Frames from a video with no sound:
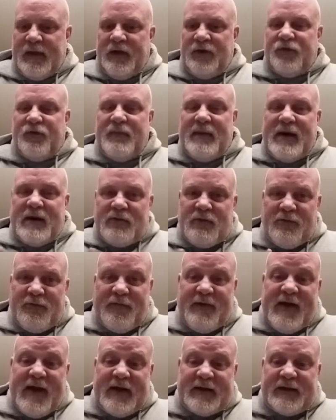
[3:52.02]
As a matter of
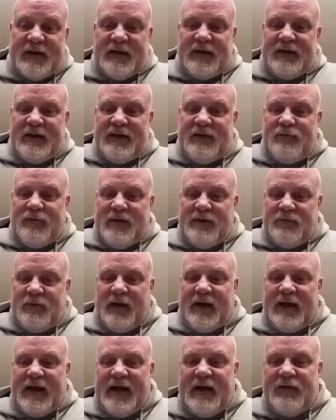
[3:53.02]
fact, the
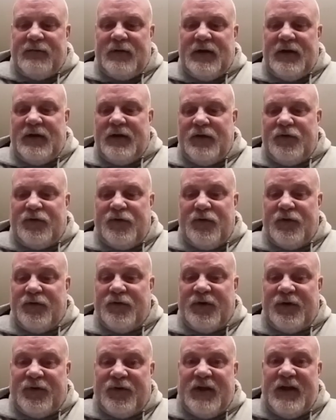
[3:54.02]
rewrite, Every
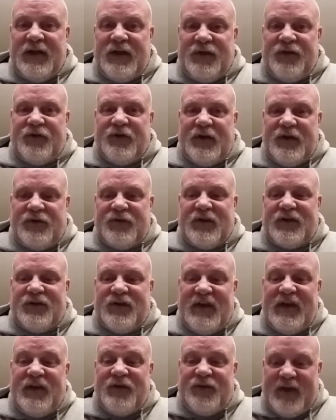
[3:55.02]
Student
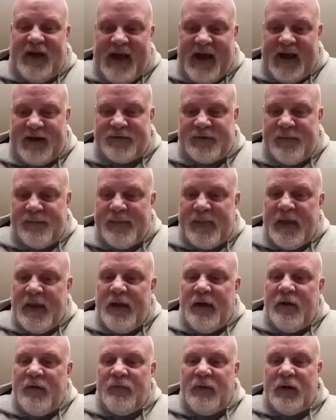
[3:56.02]
Succeeds Act,
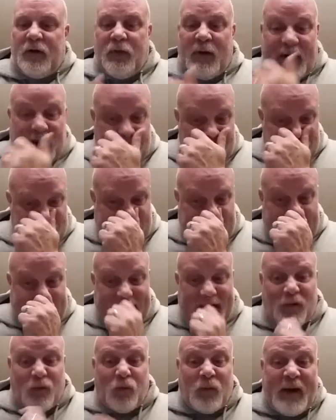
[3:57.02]
requires a
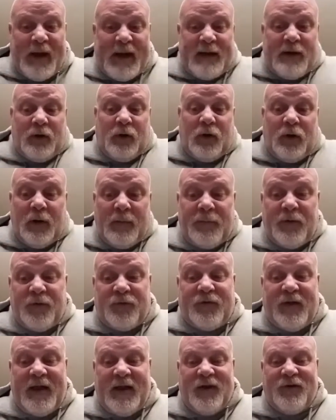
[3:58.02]
greater
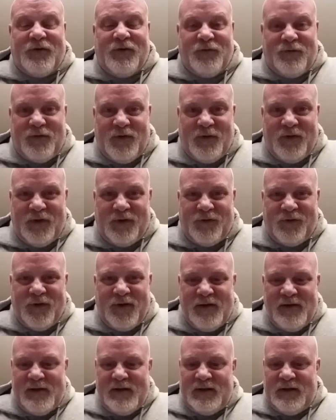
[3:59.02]
percentage of students
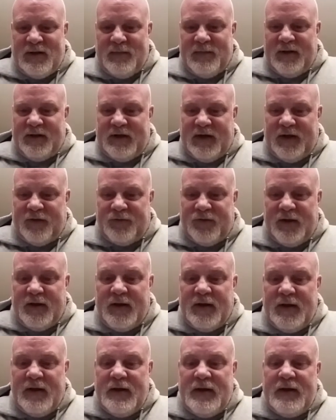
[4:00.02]
to be
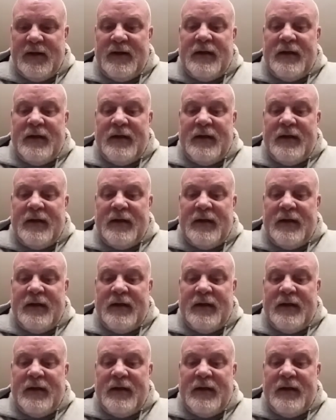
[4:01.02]
tested,